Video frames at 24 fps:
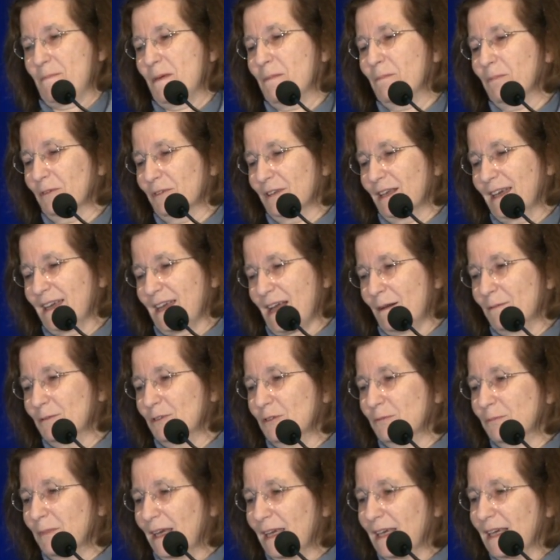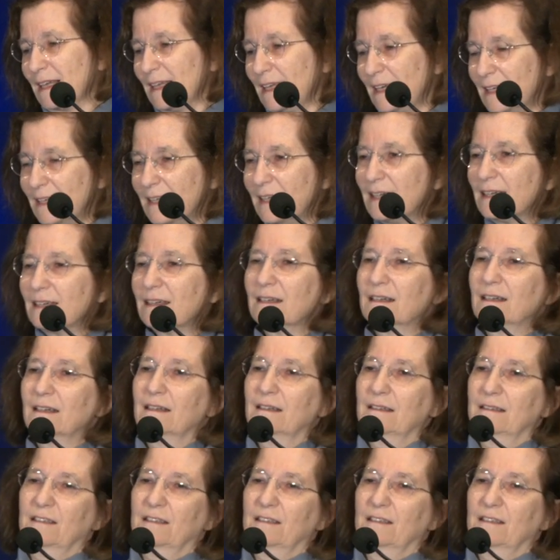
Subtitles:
people that come to my clinic.